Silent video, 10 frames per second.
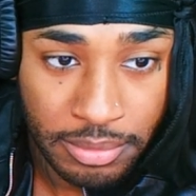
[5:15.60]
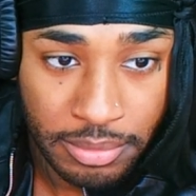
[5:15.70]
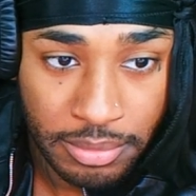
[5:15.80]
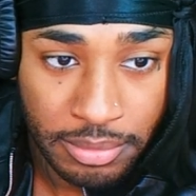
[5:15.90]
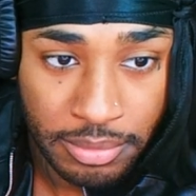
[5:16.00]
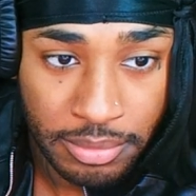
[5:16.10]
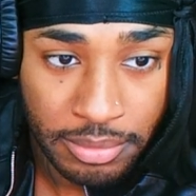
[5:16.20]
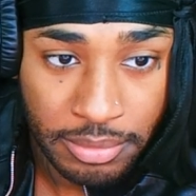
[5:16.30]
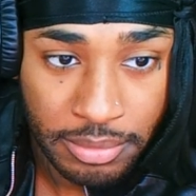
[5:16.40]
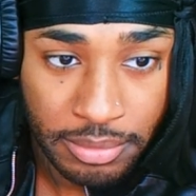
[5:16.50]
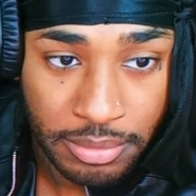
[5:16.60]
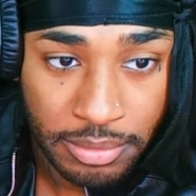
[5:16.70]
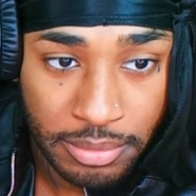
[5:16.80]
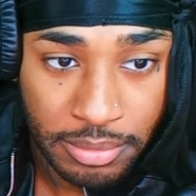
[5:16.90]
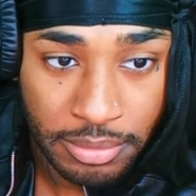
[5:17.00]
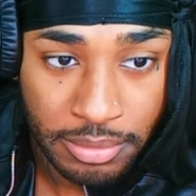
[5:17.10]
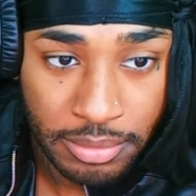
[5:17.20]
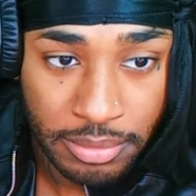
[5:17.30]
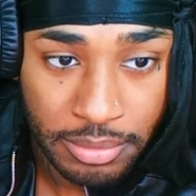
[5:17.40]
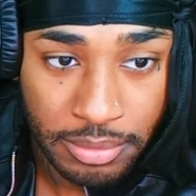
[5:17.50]

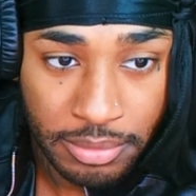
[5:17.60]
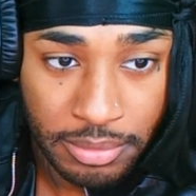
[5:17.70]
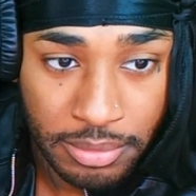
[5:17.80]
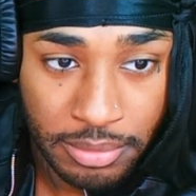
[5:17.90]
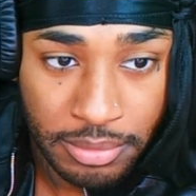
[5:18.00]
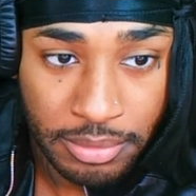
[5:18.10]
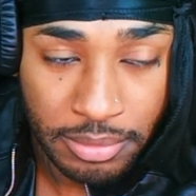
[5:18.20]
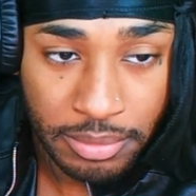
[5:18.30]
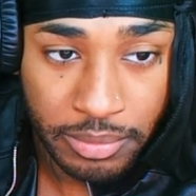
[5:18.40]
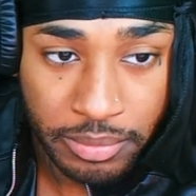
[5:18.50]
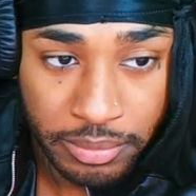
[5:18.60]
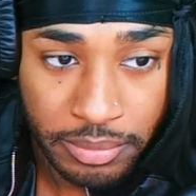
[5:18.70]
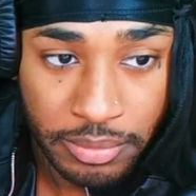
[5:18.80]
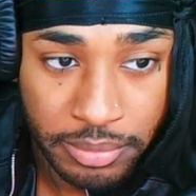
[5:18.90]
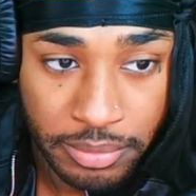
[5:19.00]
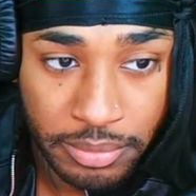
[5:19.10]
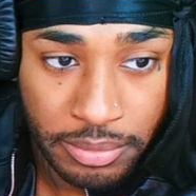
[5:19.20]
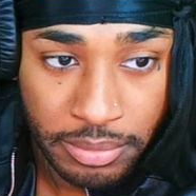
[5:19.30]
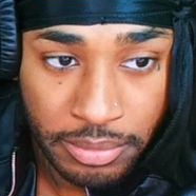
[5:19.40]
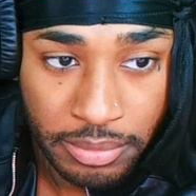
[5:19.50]

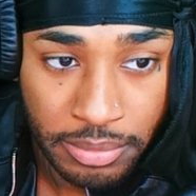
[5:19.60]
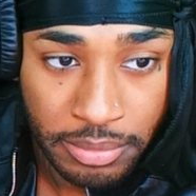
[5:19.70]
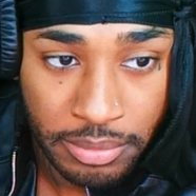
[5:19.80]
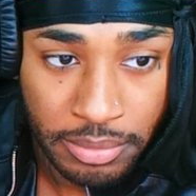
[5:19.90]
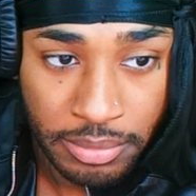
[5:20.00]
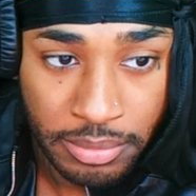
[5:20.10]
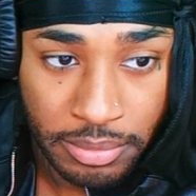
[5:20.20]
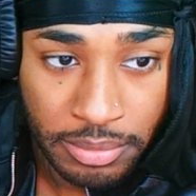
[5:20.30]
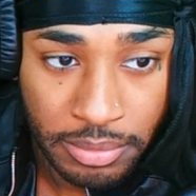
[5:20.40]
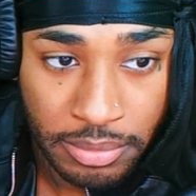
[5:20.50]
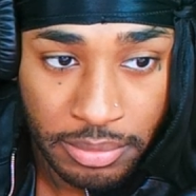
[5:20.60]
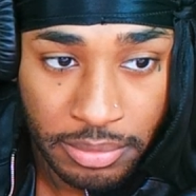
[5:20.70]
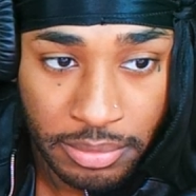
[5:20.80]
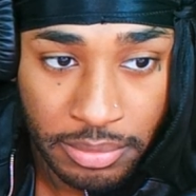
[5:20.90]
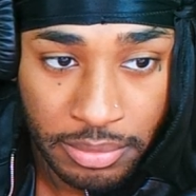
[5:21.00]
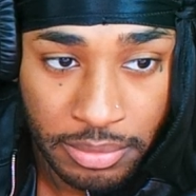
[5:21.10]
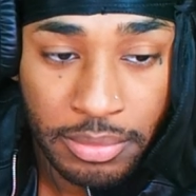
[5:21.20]
This person isn't speaking.